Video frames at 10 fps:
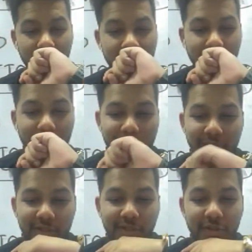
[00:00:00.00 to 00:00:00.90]
Tron
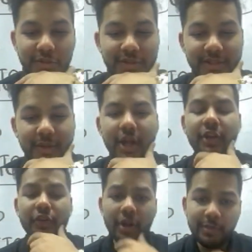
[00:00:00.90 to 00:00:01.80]
minting not disabled.
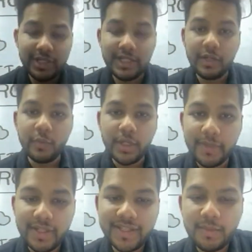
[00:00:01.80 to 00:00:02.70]
Tron minting will be
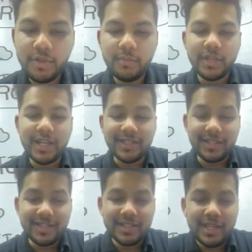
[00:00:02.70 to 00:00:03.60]
disabled, but as I
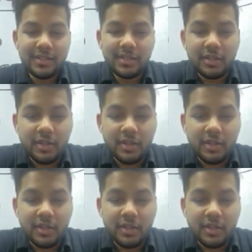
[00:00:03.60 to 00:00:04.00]
said,